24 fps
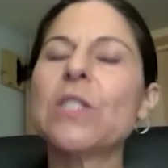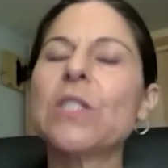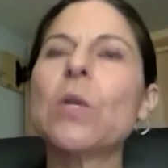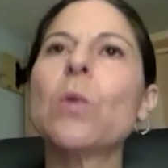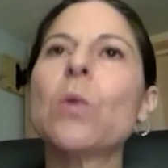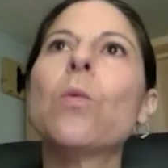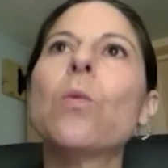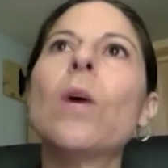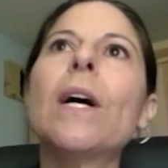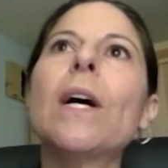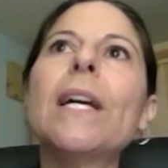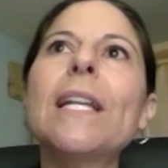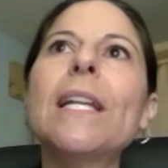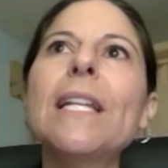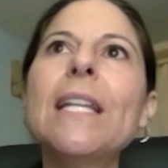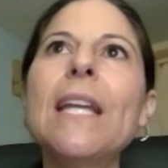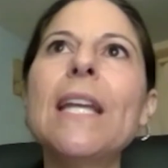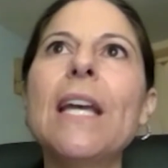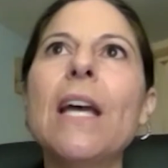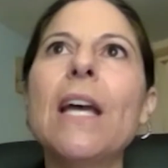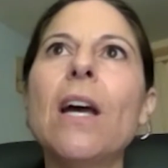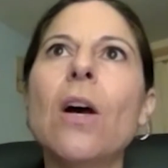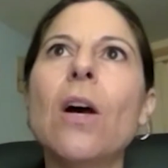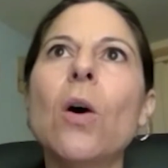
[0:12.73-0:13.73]
So
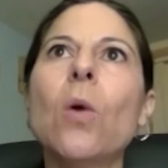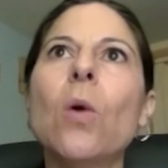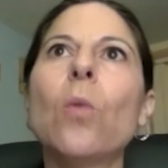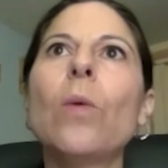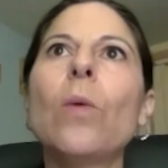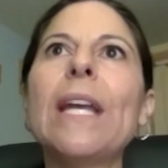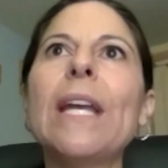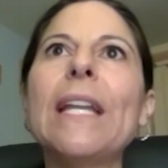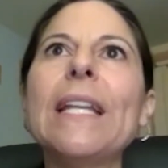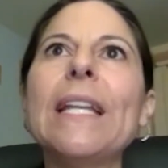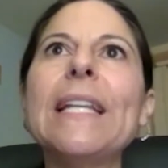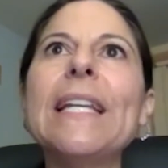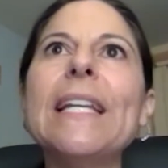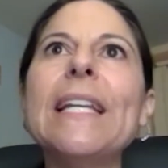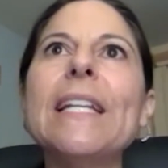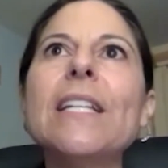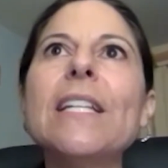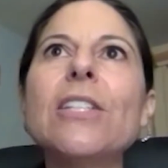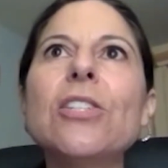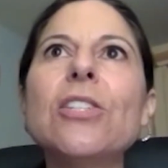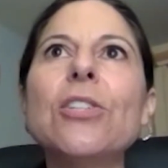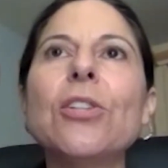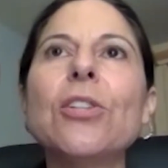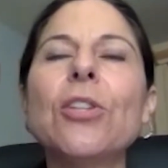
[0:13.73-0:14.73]
one, we
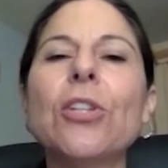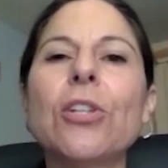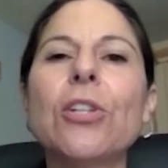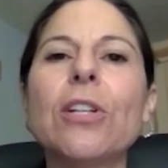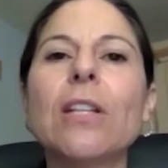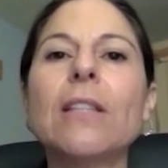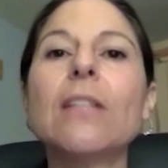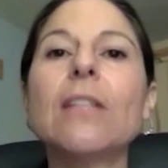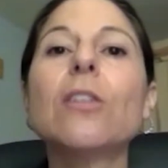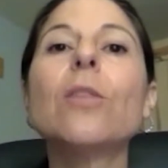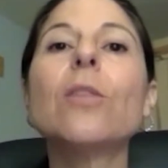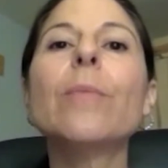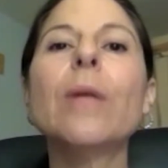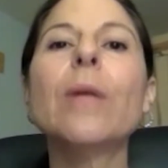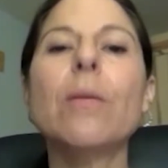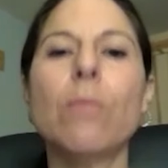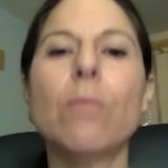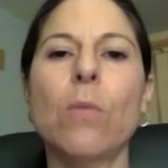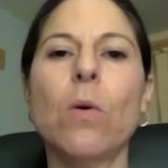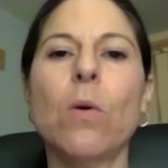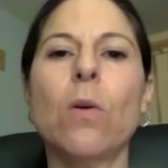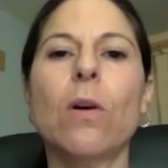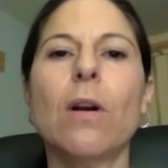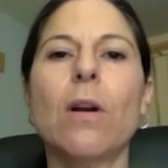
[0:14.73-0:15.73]
needed to learn a little bit
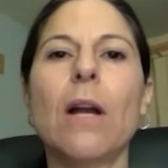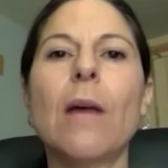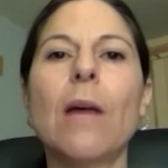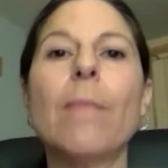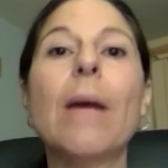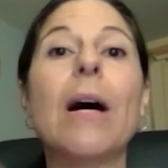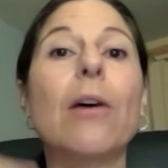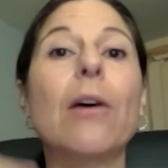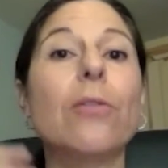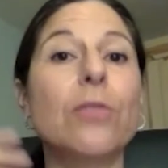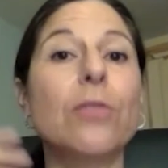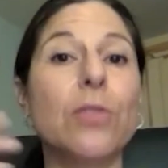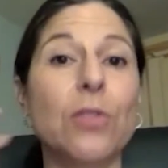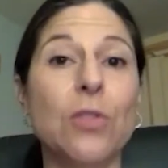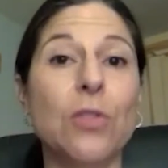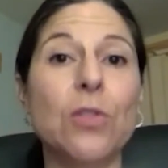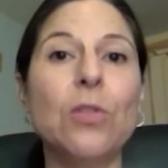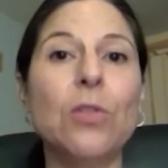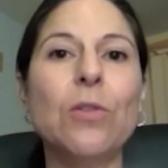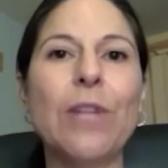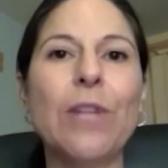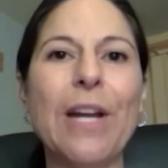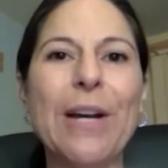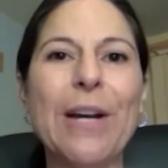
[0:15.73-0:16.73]
more about
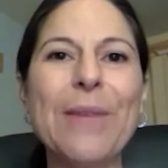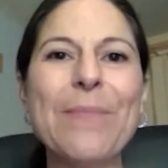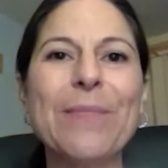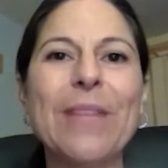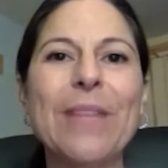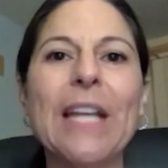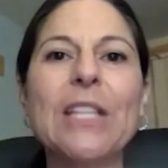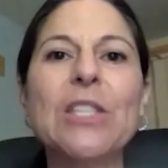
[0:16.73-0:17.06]
SUDEP.